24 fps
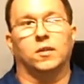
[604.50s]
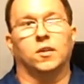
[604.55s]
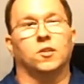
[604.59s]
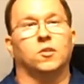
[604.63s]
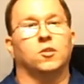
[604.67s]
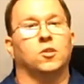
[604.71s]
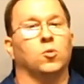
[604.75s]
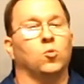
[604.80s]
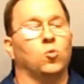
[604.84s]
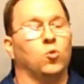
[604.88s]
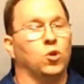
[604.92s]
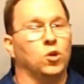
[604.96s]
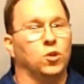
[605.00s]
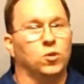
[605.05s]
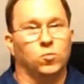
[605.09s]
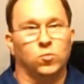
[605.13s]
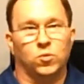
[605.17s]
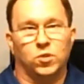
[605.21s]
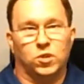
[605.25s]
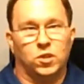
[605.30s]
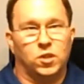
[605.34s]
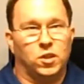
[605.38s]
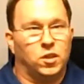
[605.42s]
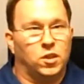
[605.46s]
Get the
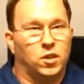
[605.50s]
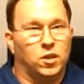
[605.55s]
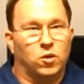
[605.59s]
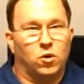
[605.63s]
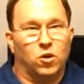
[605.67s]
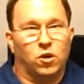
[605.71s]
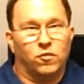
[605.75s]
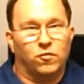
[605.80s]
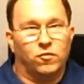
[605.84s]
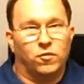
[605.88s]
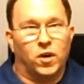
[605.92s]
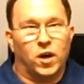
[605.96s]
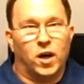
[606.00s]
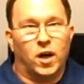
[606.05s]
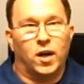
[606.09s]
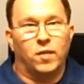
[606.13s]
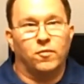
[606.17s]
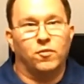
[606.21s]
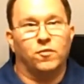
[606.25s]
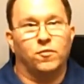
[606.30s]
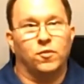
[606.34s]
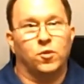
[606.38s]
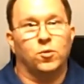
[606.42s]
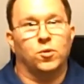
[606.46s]
one with
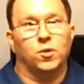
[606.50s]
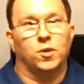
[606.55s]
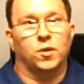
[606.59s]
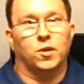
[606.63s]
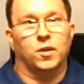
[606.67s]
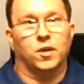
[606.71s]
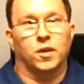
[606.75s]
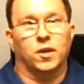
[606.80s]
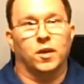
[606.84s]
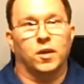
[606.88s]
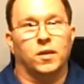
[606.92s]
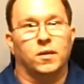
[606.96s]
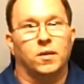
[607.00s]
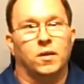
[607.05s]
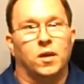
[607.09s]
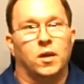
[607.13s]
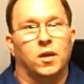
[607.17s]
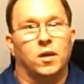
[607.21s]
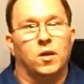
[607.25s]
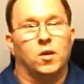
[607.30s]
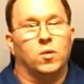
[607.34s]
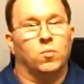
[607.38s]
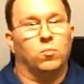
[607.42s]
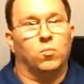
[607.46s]
DDR5 if you can get it.
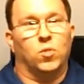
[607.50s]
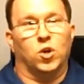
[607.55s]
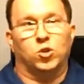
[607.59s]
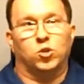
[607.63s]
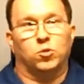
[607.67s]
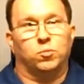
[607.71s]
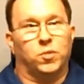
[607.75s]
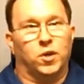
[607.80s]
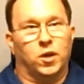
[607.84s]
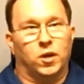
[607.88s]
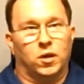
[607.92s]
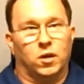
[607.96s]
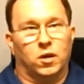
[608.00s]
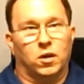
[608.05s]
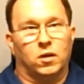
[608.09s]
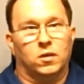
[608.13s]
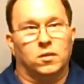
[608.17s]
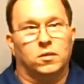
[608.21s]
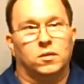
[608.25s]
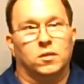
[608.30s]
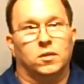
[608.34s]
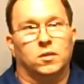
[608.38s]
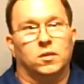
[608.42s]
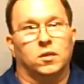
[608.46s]
Much
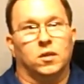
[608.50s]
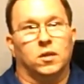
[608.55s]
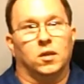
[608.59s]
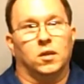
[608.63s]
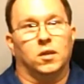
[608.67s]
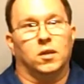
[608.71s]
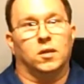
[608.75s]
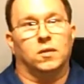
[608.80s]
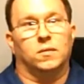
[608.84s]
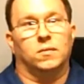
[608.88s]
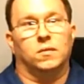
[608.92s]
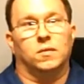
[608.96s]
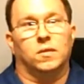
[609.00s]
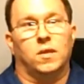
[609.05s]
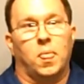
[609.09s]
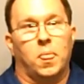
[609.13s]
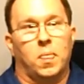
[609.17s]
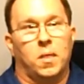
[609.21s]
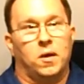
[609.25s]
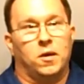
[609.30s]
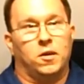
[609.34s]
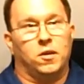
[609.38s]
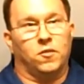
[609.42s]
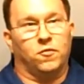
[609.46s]
better.
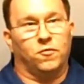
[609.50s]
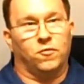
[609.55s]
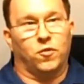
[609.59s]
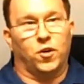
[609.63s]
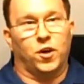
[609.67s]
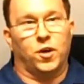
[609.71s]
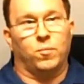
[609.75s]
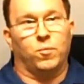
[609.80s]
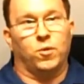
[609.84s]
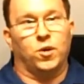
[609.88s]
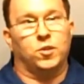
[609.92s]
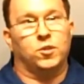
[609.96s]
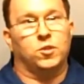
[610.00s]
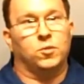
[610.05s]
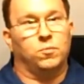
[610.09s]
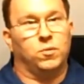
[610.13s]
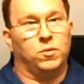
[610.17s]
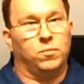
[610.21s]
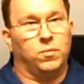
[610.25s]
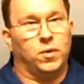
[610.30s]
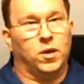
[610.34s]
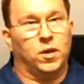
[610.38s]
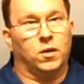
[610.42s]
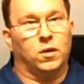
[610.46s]
your frame rates would
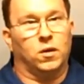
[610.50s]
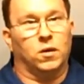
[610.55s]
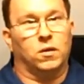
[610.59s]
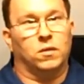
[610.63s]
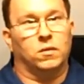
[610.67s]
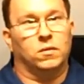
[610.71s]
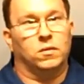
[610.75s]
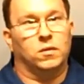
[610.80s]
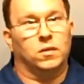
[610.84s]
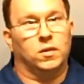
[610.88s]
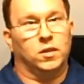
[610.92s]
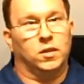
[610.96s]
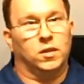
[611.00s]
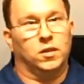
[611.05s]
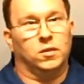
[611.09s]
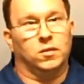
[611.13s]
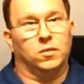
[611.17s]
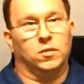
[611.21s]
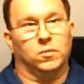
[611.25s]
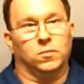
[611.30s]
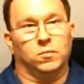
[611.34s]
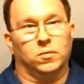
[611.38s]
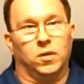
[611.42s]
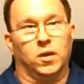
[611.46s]
be better,
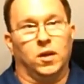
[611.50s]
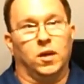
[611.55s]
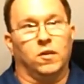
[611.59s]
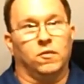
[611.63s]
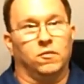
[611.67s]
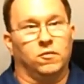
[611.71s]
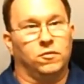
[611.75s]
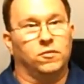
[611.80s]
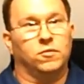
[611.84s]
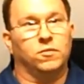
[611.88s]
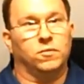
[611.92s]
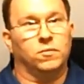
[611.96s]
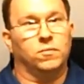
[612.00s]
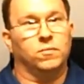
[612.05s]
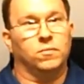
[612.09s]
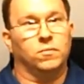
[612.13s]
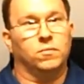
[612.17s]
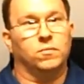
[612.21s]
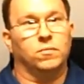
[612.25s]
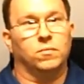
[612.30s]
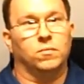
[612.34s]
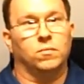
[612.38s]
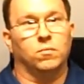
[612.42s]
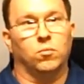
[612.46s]
and you'd have
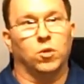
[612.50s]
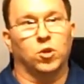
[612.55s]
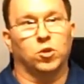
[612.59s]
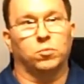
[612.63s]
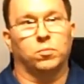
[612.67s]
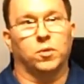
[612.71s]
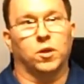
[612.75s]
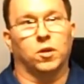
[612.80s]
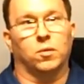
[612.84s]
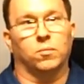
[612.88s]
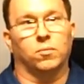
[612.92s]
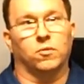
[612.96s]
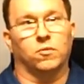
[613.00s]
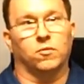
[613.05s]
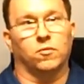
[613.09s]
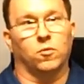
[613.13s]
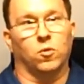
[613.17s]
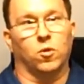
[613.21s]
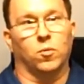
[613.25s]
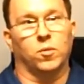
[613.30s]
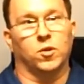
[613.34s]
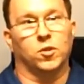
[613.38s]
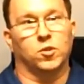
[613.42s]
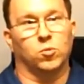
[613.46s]
much better
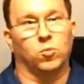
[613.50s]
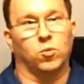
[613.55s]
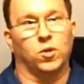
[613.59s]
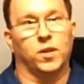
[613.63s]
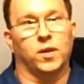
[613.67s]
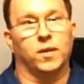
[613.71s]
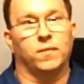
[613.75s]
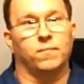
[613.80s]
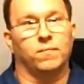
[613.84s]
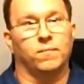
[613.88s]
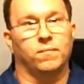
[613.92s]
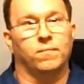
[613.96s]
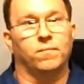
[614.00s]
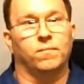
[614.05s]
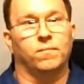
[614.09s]
performance with it.